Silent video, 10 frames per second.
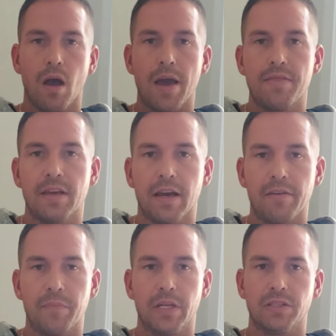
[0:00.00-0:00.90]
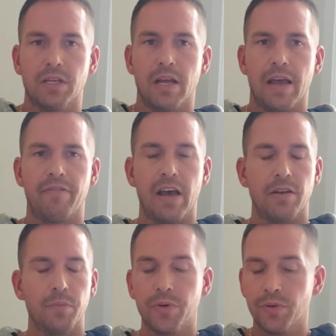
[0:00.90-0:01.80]
think I've mentioned I have had
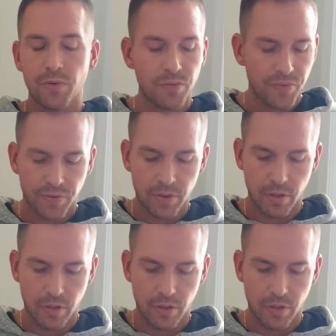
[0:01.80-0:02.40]
to move